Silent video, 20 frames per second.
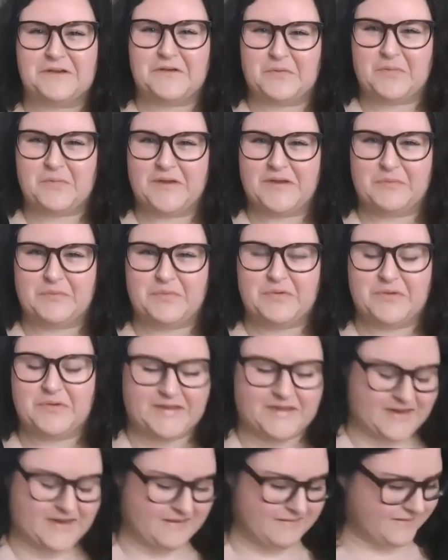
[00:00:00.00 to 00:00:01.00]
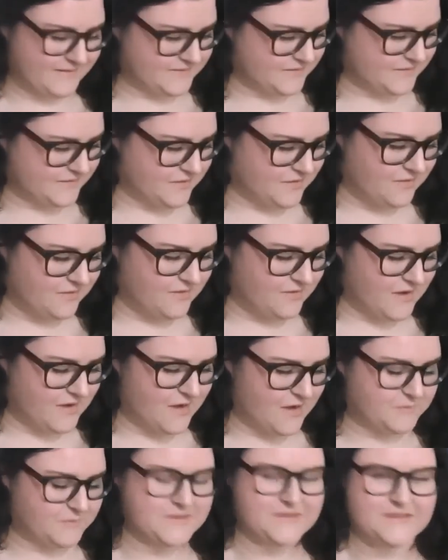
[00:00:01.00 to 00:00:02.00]
good way to put it. I like to call
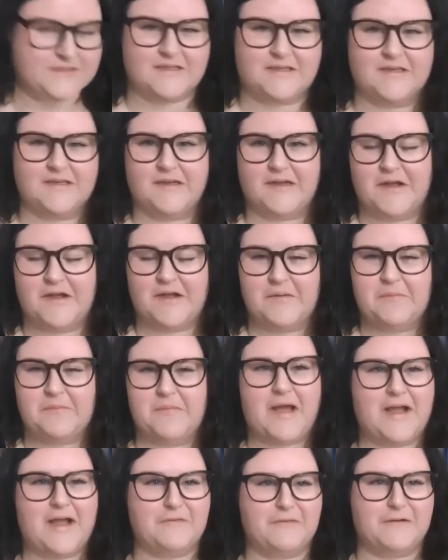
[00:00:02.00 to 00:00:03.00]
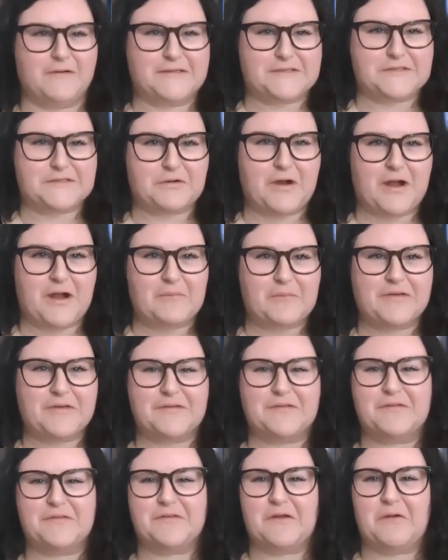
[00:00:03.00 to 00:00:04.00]
hops the high-rise crop.
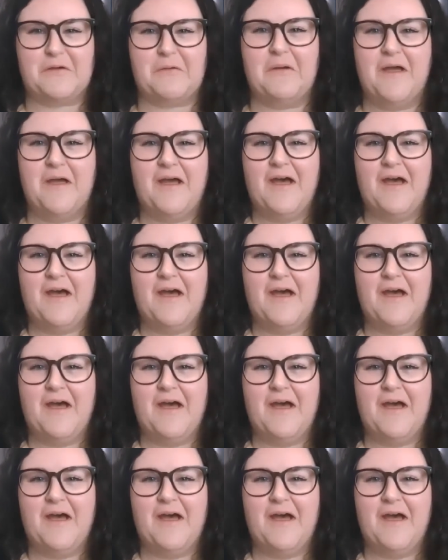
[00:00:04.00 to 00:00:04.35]
So,